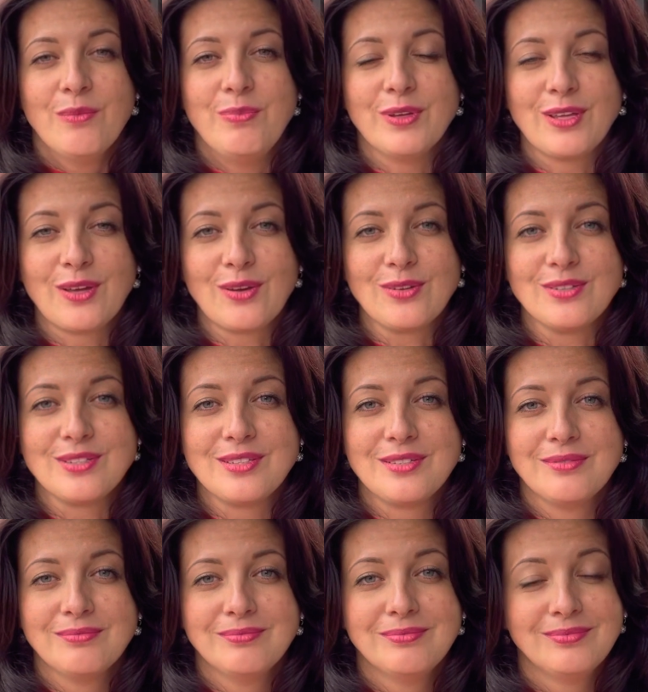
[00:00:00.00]

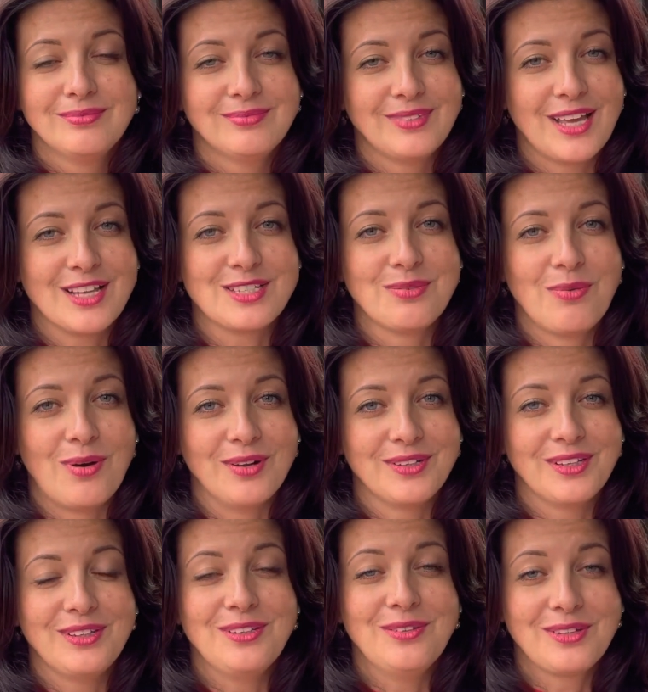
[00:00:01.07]
because guess what,